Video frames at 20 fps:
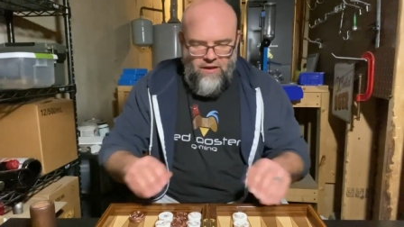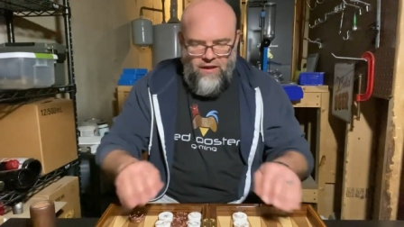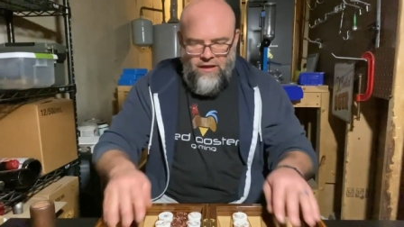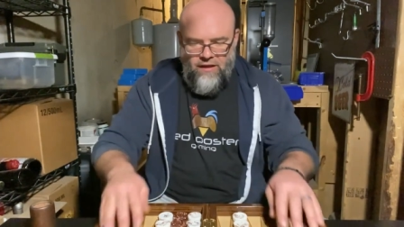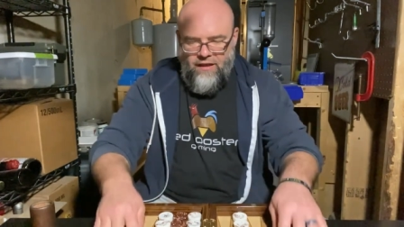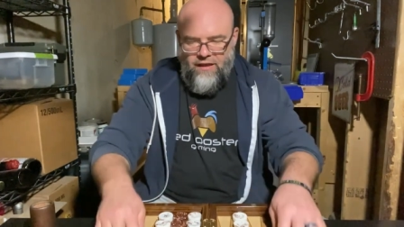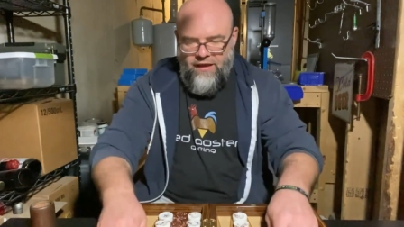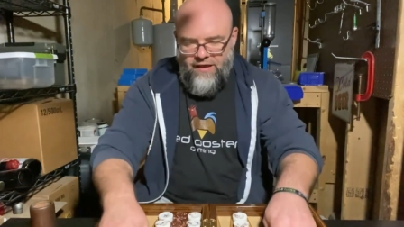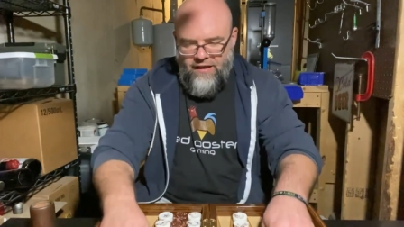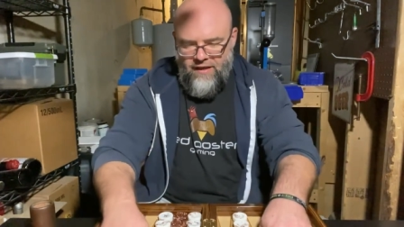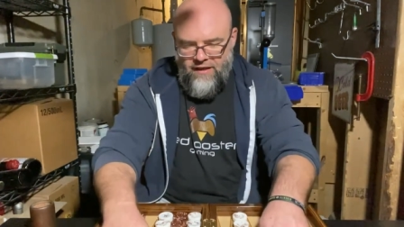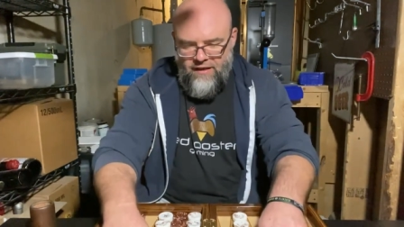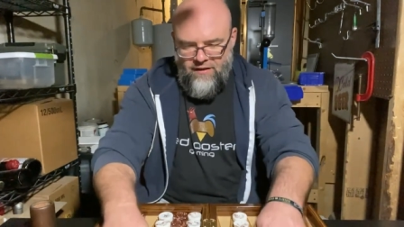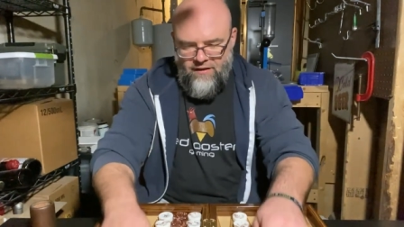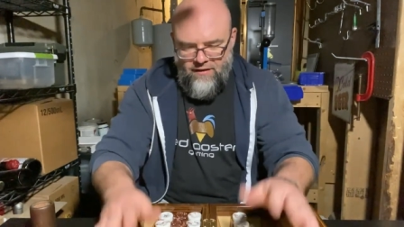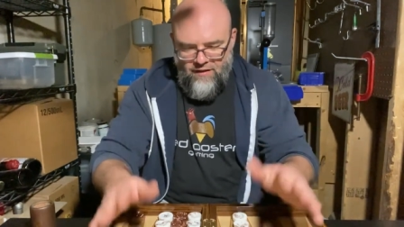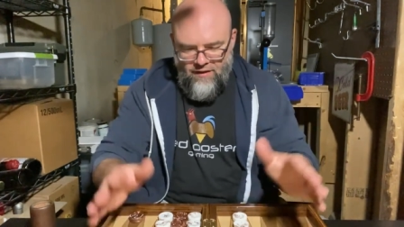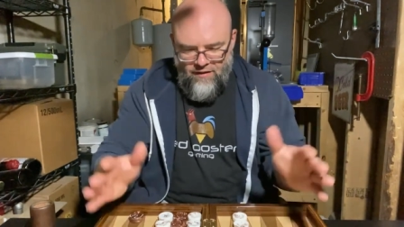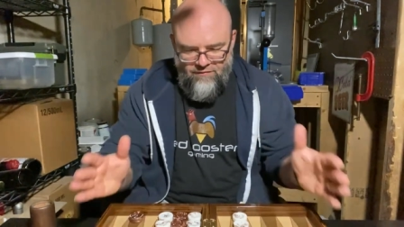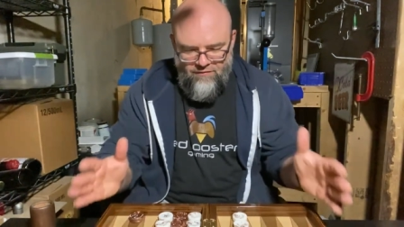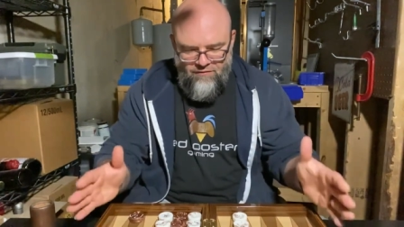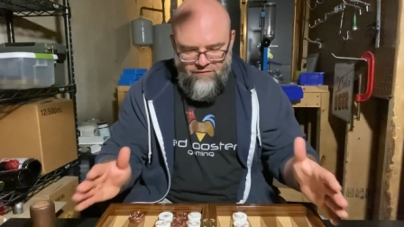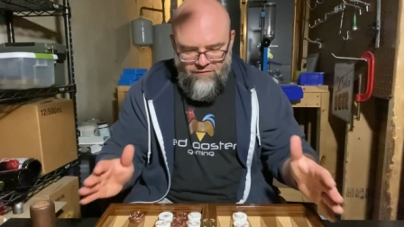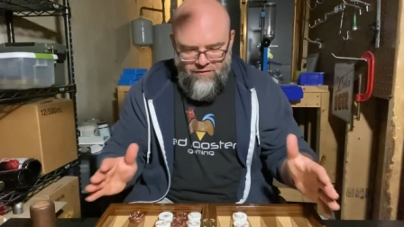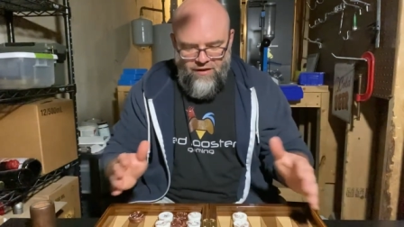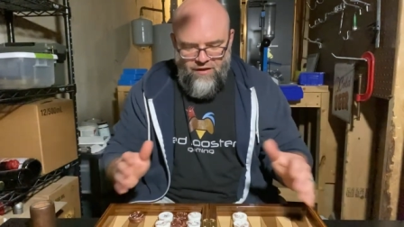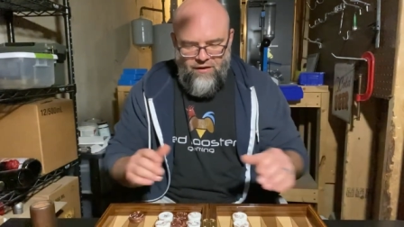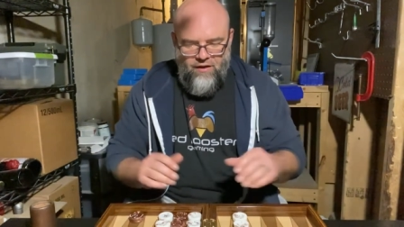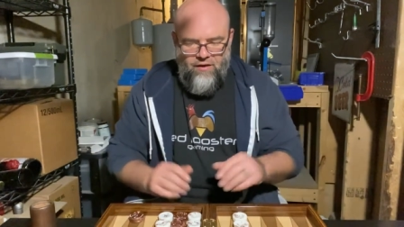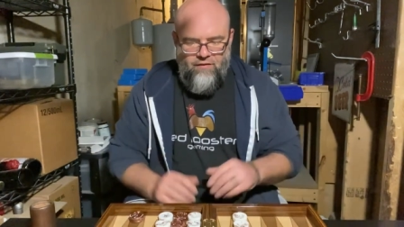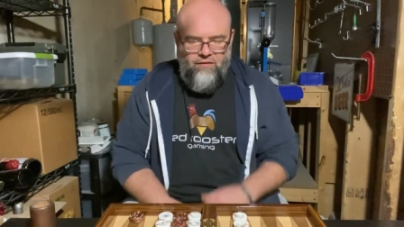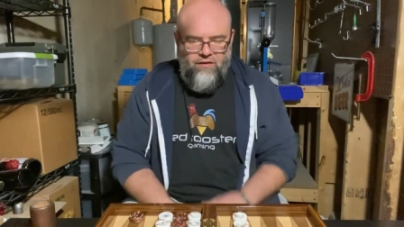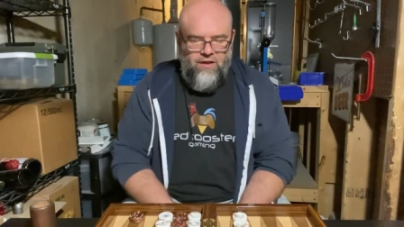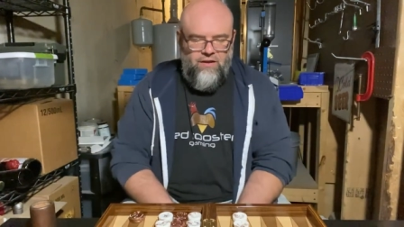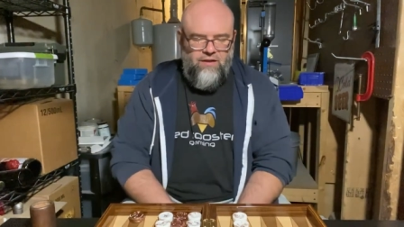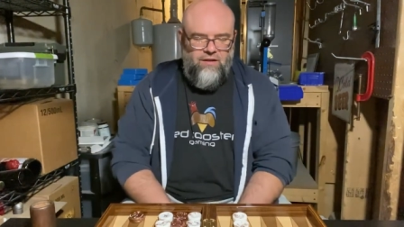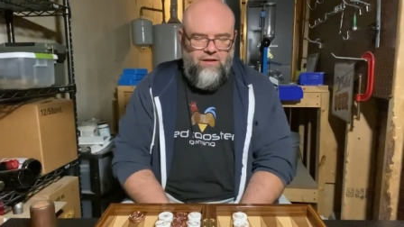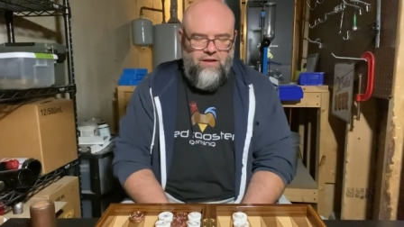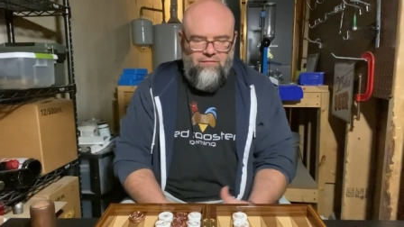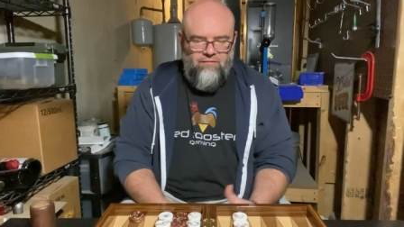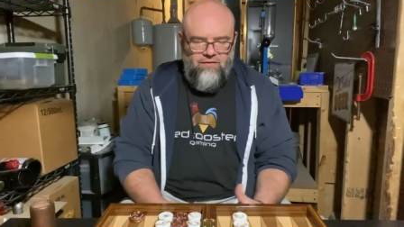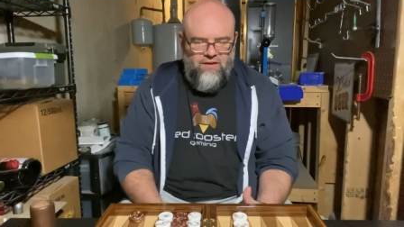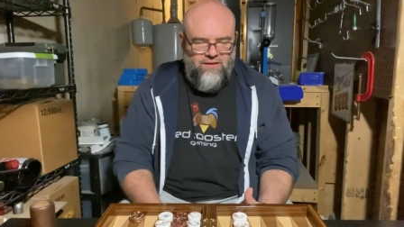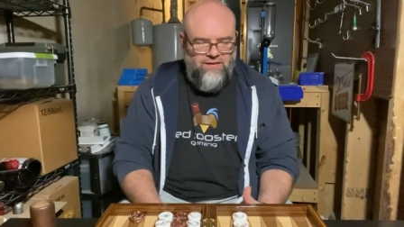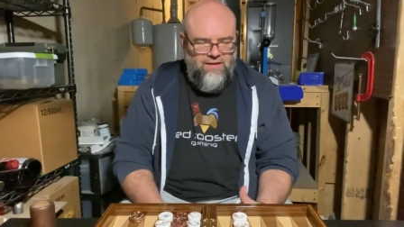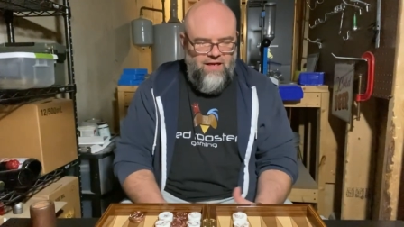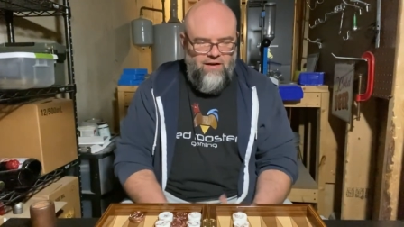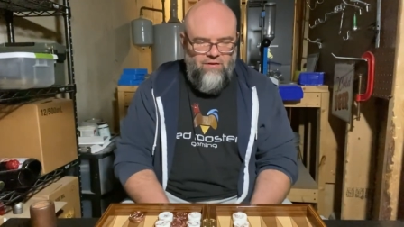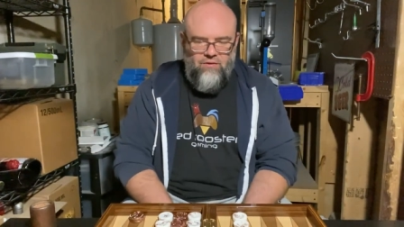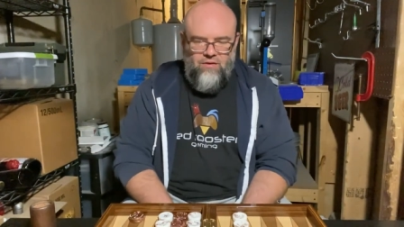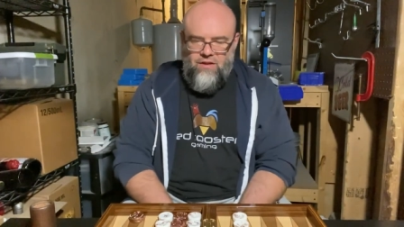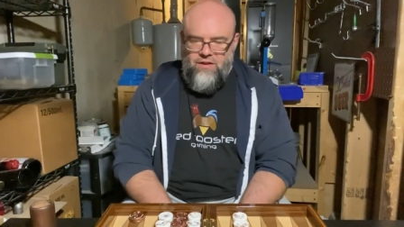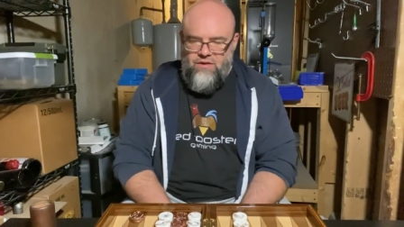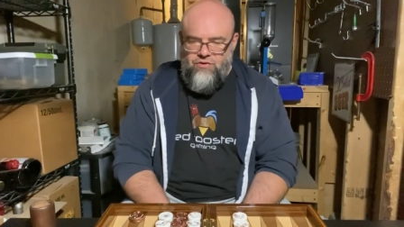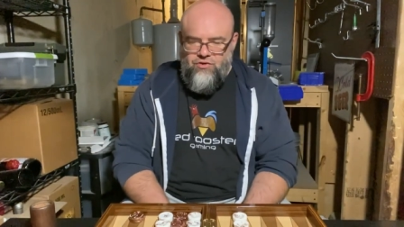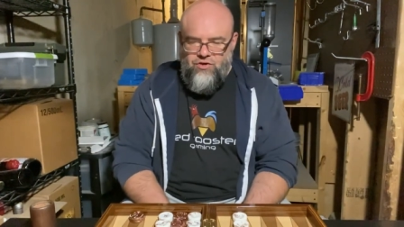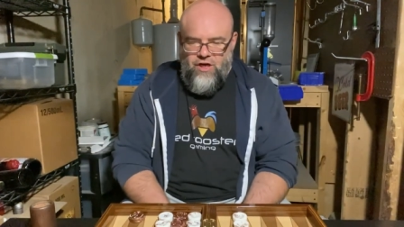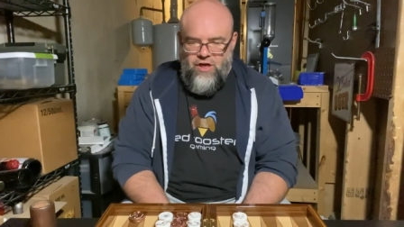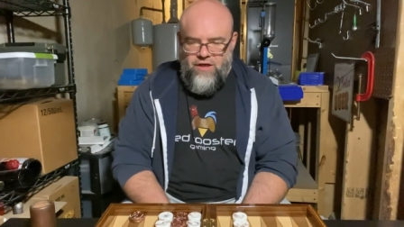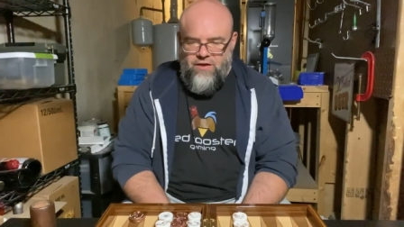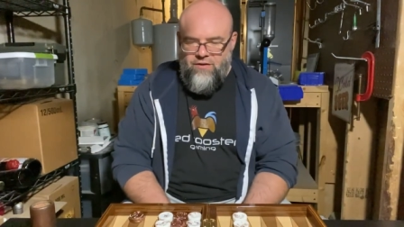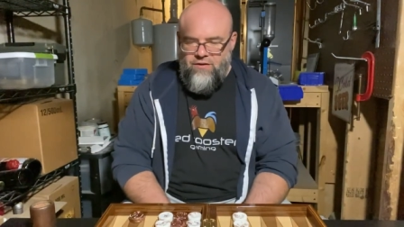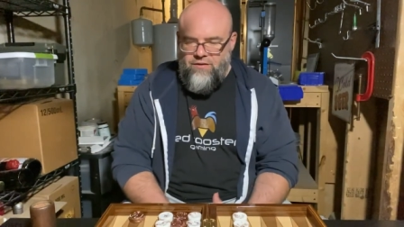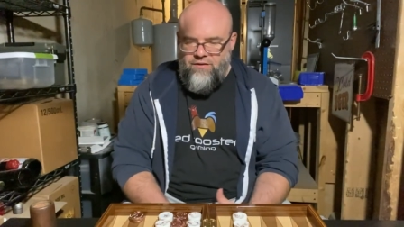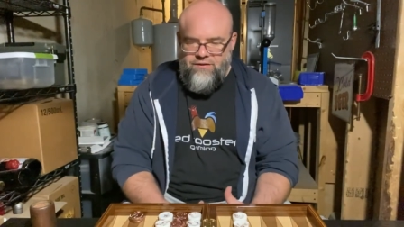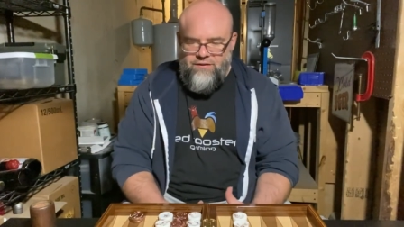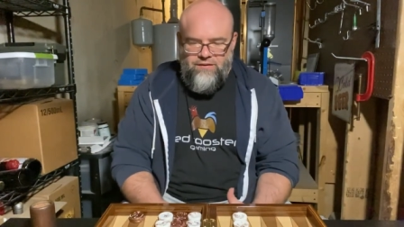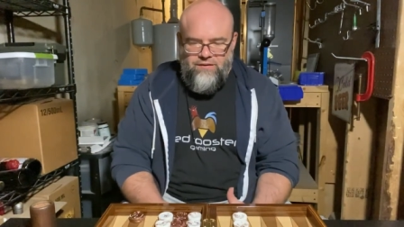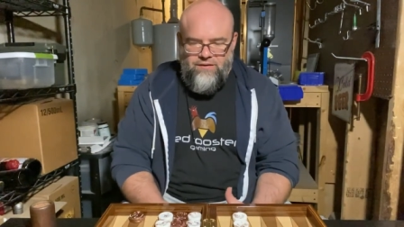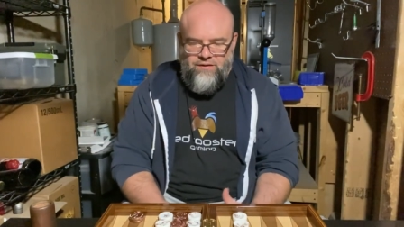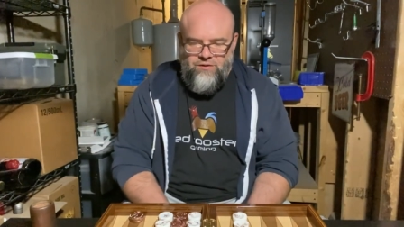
I like it. Love the feel of it. Love the sound of the checkers.